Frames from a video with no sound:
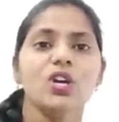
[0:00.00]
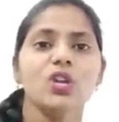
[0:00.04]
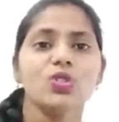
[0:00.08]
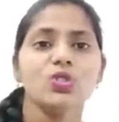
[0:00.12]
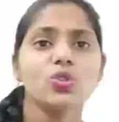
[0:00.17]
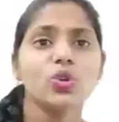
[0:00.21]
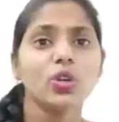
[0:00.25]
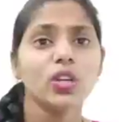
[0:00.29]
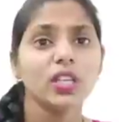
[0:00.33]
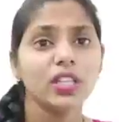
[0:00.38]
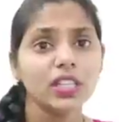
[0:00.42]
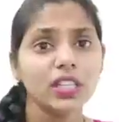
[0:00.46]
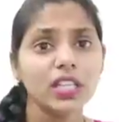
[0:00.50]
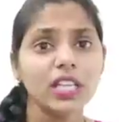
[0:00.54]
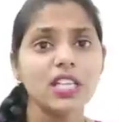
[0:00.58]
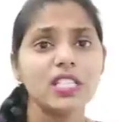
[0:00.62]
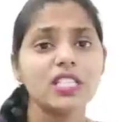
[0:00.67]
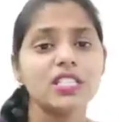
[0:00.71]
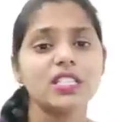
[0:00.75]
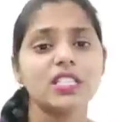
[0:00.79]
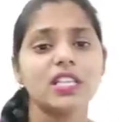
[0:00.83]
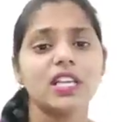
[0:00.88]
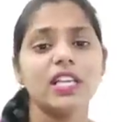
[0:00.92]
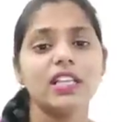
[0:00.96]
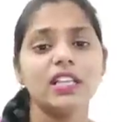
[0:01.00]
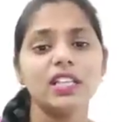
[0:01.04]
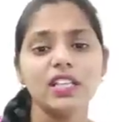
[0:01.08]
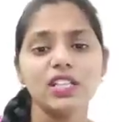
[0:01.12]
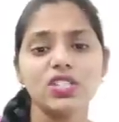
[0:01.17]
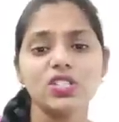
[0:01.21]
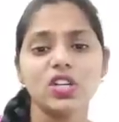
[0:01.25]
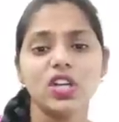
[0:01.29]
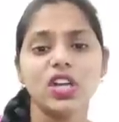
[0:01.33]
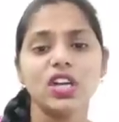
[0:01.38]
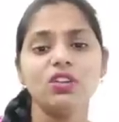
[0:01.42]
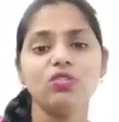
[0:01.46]
So in this, in
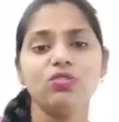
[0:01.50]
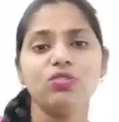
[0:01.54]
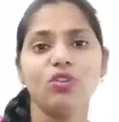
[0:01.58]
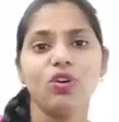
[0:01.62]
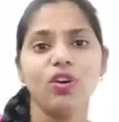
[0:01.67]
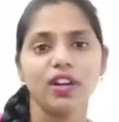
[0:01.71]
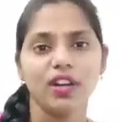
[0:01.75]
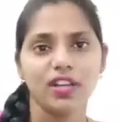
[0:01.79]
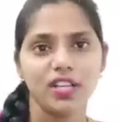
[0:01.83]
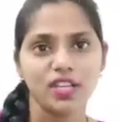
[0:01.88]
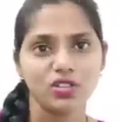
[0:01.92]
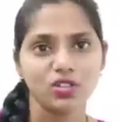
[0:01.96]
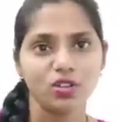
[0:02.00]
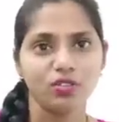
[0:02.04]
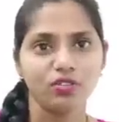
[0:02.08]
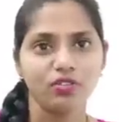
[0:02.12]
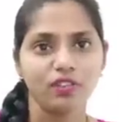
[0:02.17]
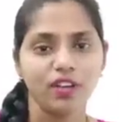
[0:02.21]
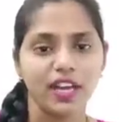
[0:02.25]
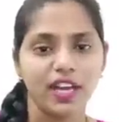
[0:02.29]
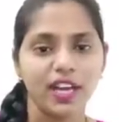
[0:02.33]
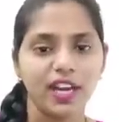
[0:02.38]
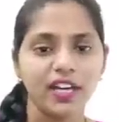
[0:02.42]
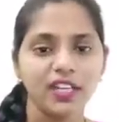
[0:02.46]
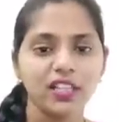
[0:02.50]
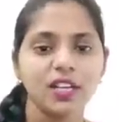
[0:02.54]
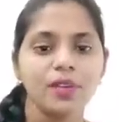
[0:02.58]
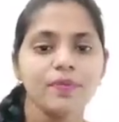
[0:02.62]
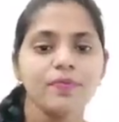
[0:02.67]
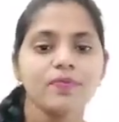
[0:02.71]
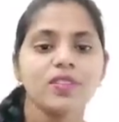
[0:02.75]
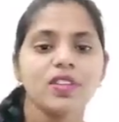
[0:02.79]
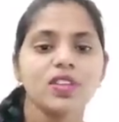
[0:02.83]
this rainforest of earth,